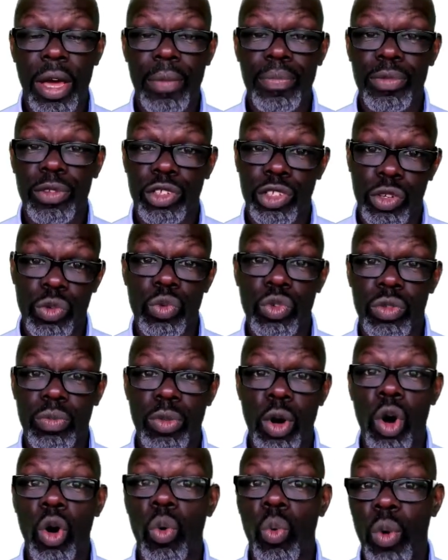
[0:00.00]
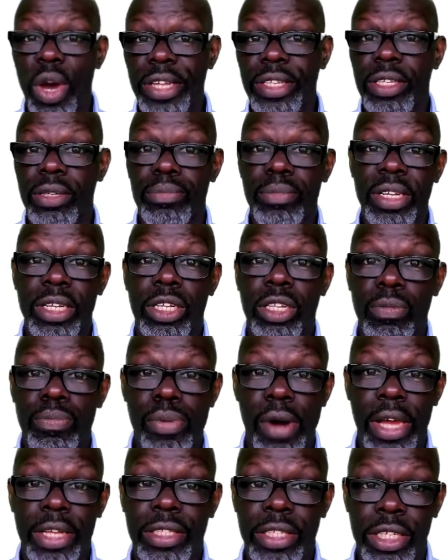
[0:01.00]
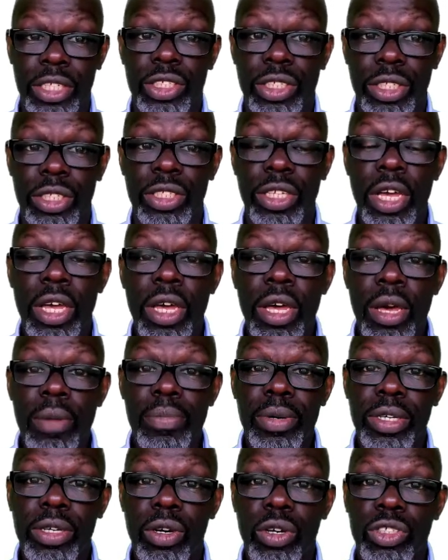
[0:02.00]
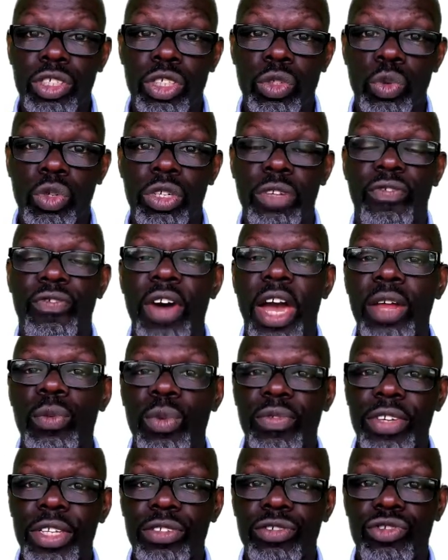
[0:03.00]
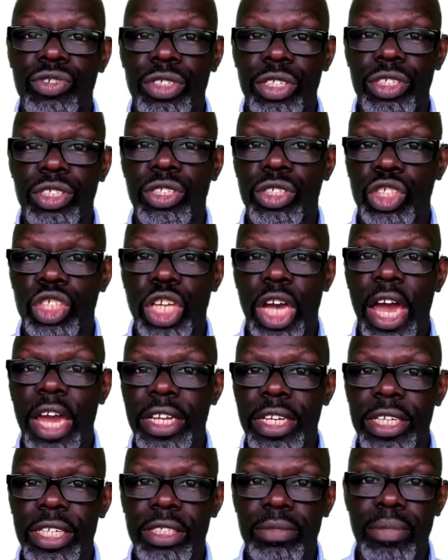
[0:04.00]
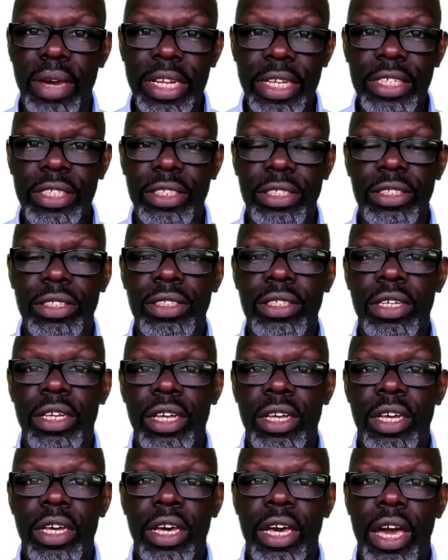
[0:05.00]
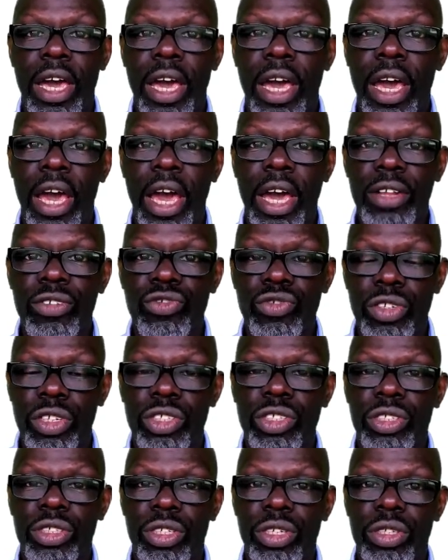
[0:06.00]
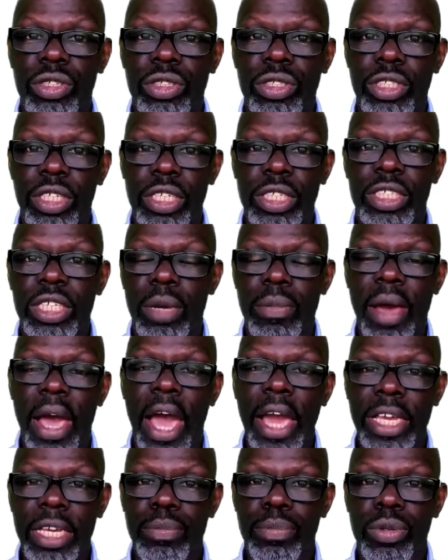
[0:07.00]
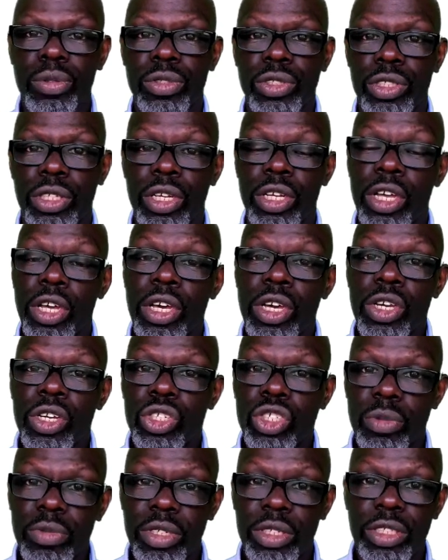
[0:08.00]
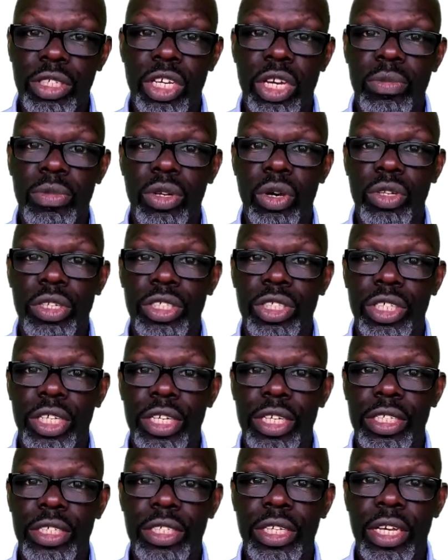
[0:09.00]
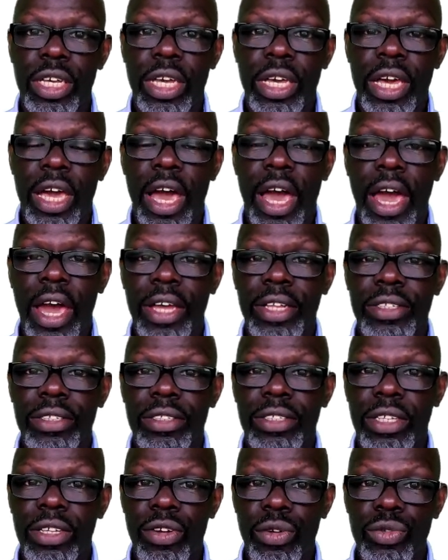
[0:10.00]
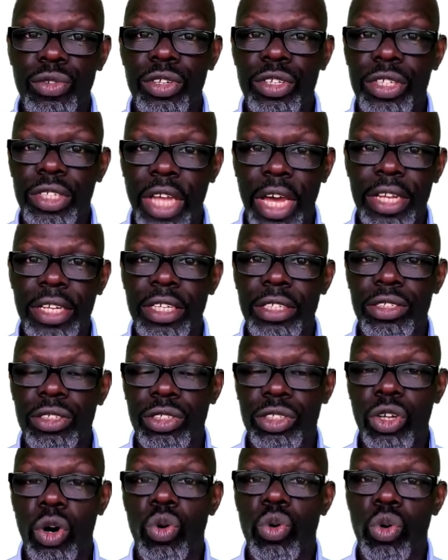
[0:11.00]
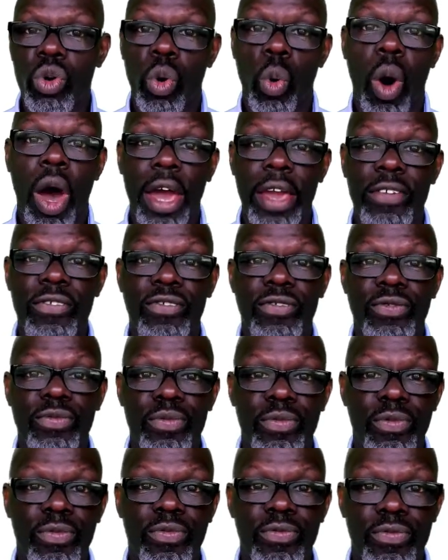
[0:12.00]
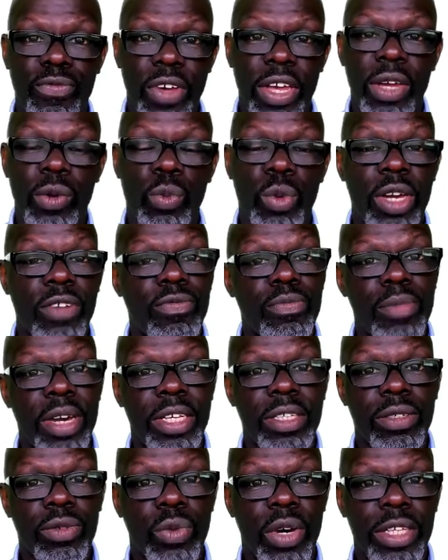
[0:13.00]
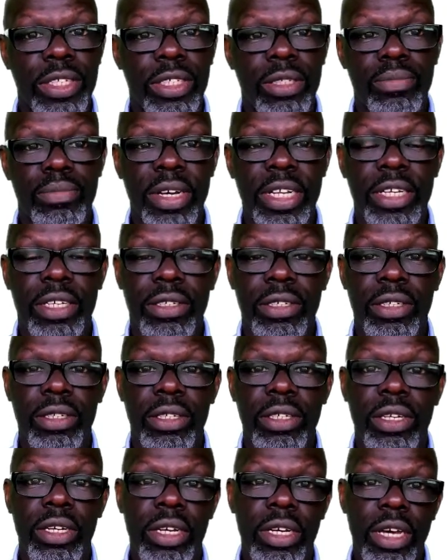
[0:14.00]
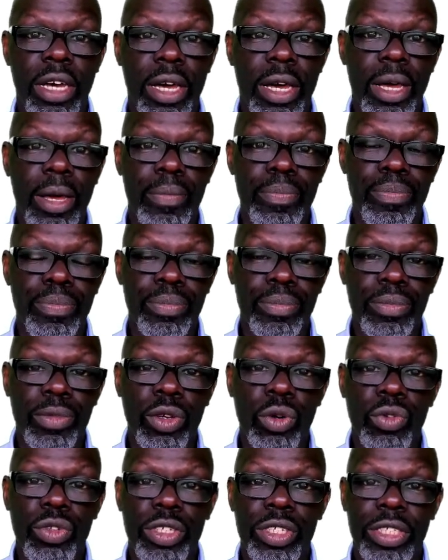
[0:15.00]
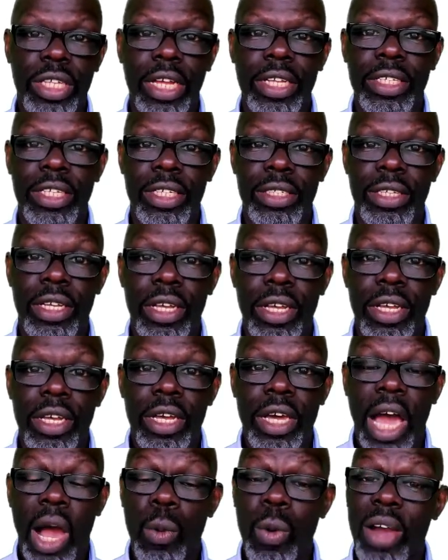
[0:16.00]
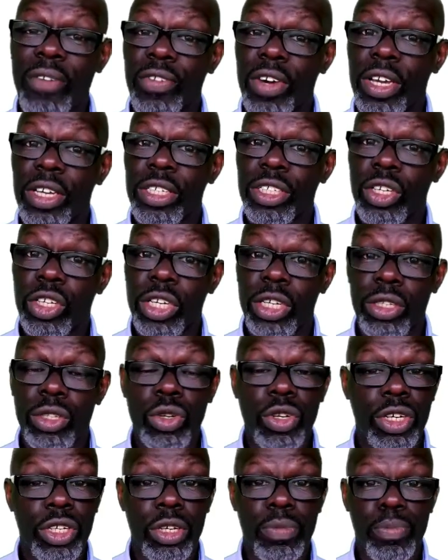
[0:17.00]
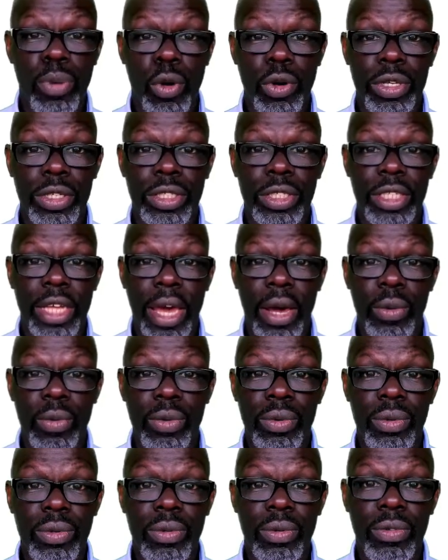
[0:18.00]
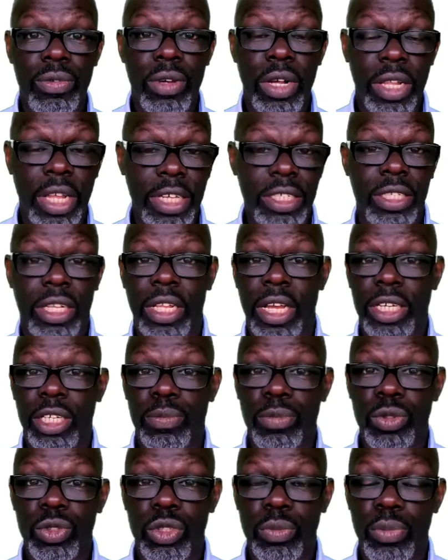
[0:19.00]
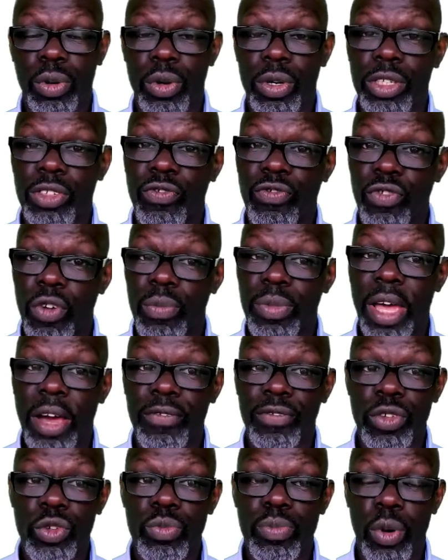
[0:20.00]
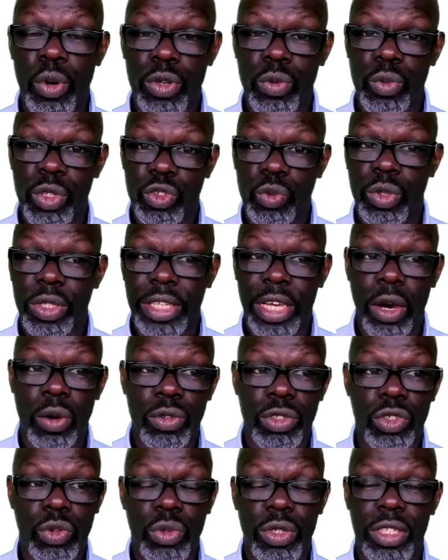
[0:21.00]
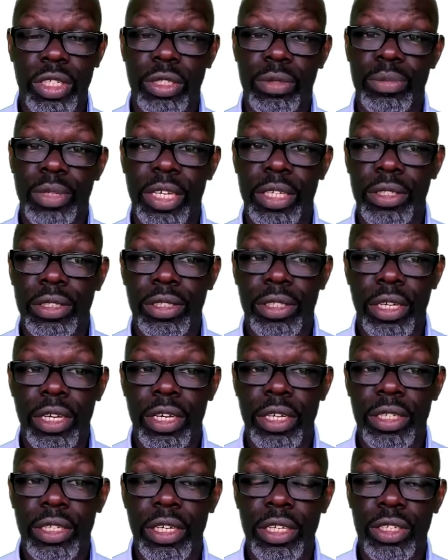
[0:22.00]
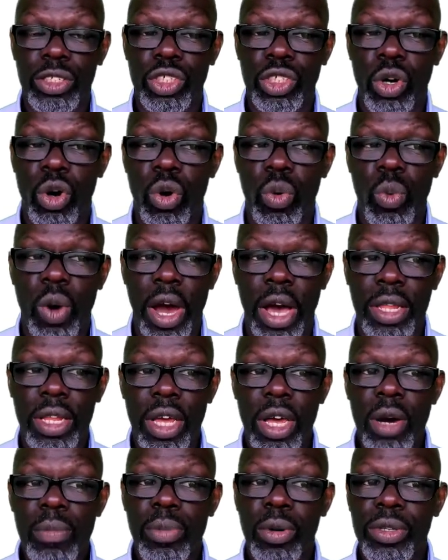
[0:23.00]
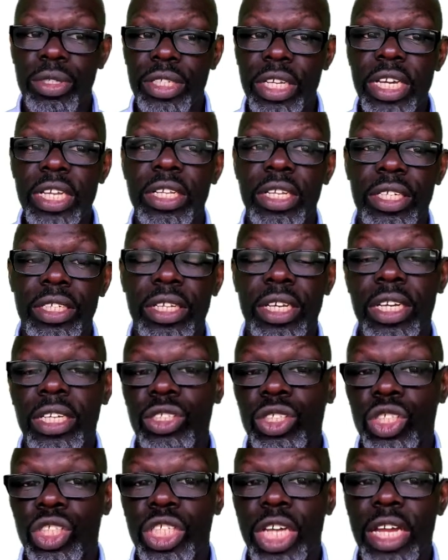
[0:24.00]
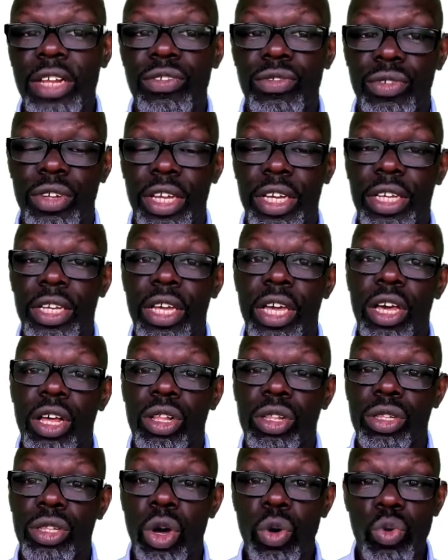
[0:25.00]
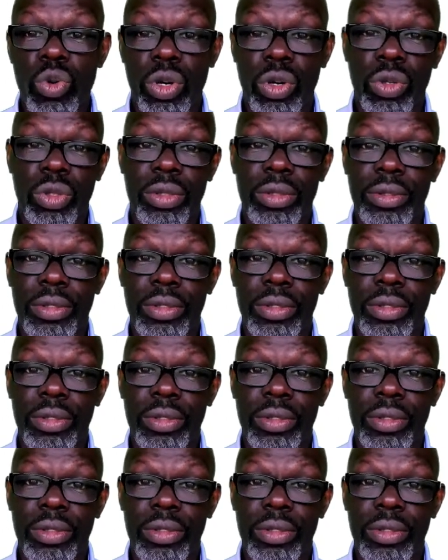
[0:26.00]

suit more Western medical practitioners, because you're going to find within traditional Chinese medicine and traditional TCM acupuncture, some of the terminologies and their understanding don't quite fit with Western medical understanding. However, you can look at the points now, classical acupuncture points, from that viewpoint, which we'll get onto a little bit in a short while. But needling is generally local,